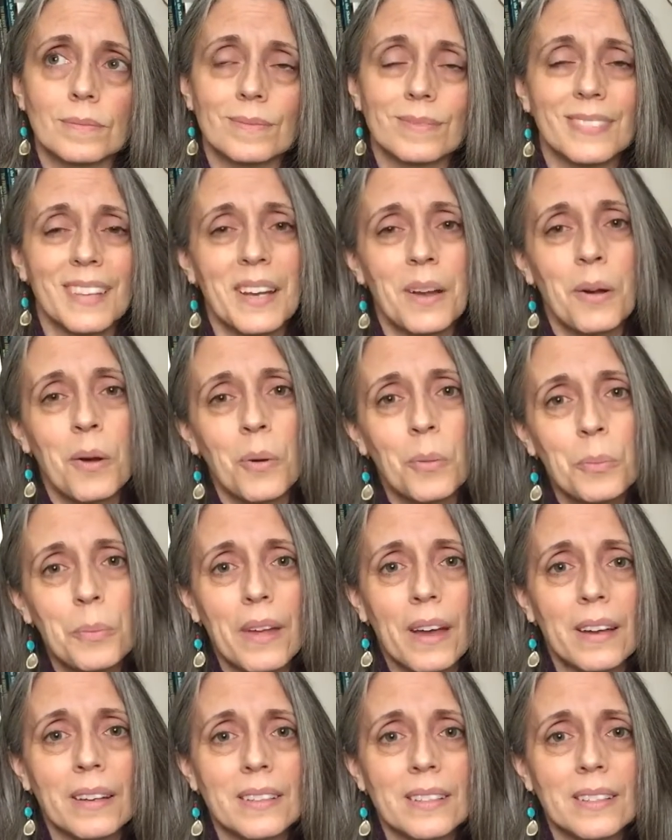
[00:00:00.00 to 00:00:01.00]
I hope
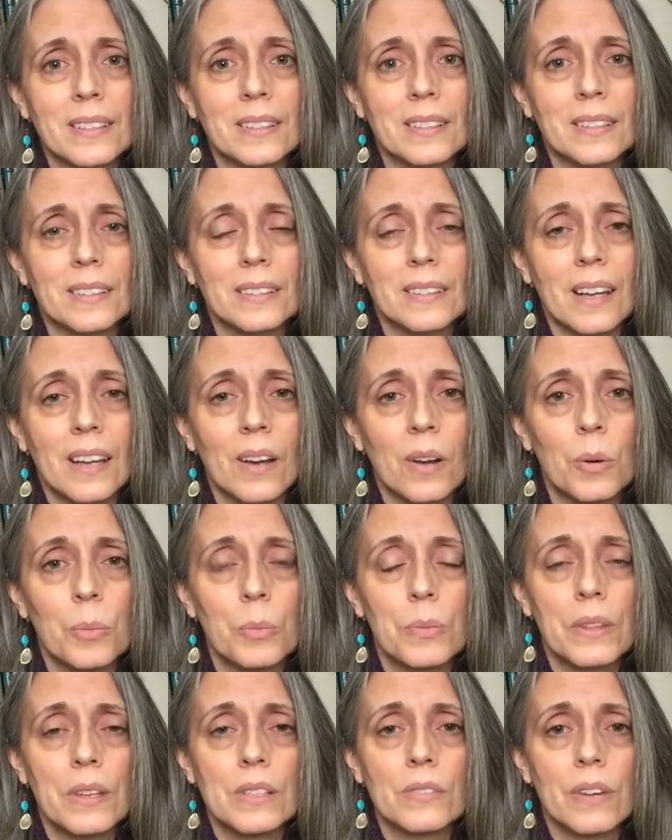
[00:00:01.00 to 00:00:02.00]

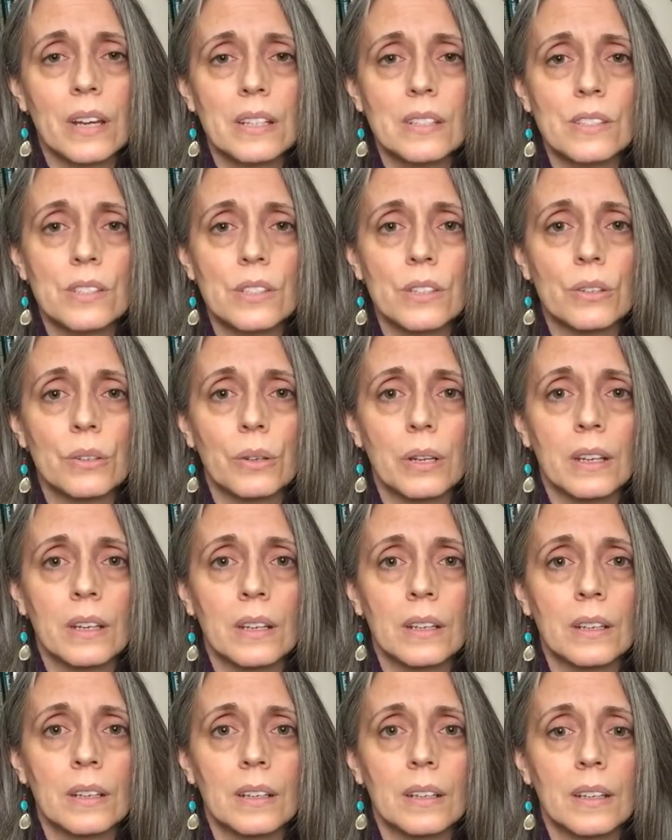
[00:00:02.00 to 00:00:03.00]
this finds you
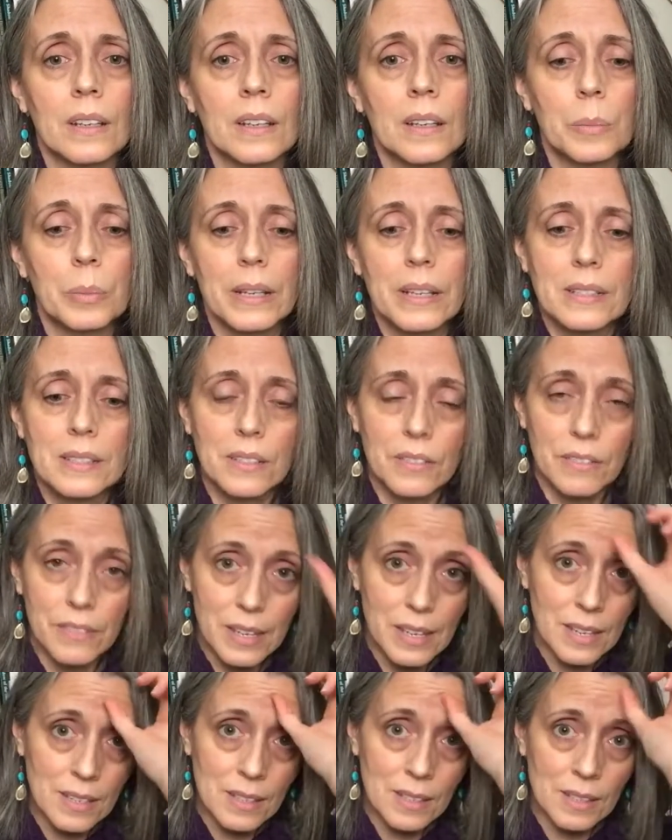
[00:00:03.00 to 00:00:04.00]
in a place of
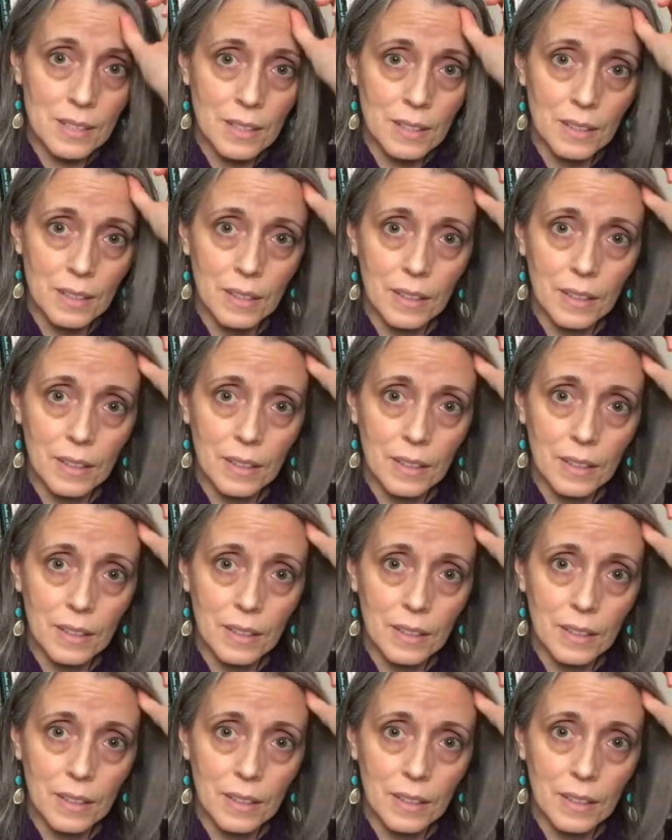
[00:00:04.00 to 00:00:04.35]
ease